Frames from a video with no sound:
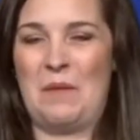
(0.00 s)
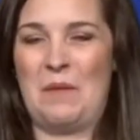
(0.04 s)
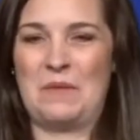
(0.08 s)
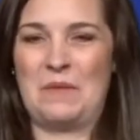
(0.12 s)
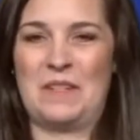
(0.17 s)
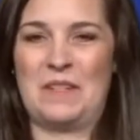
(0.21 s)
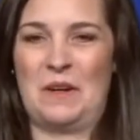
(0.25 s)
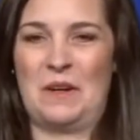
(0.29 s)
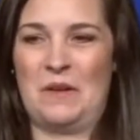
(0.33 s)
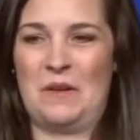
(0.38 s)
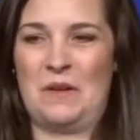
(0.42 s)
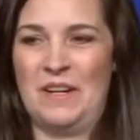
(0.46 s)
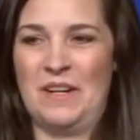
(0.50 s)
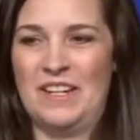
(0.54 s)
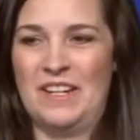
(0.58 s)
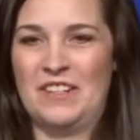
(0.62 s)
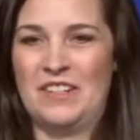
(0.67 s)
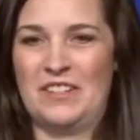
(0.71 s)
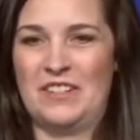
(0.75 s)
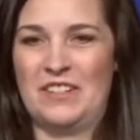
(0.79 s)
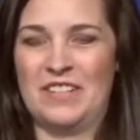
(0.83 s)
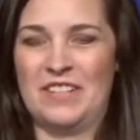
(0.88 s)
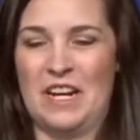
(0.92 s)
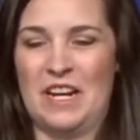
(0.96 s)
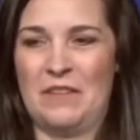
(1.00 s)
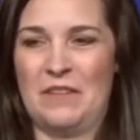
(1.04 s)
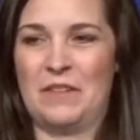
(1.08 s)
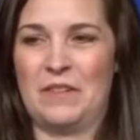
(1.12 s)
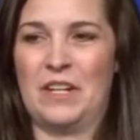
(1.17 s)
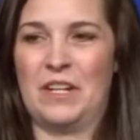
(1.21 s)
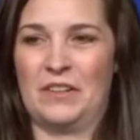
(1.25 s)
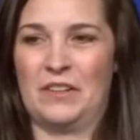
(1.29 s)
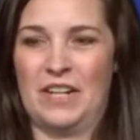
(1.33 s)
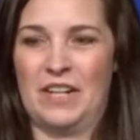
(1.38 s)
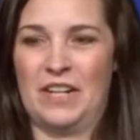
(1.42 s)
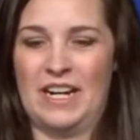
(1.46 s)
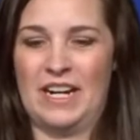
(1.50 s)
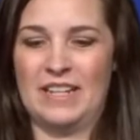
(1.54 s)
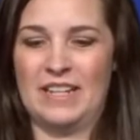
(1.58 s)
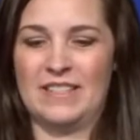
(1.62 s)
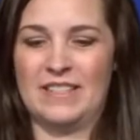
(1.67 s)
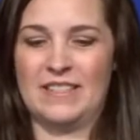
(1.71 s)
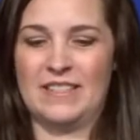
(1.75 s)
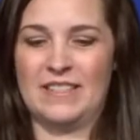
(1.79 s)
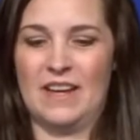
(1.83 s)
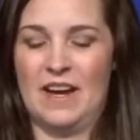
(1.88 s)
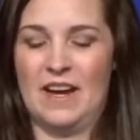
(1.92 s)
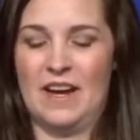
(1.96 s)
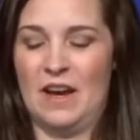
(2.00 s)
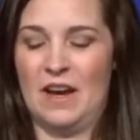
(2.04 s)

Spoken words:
So just kind of curious,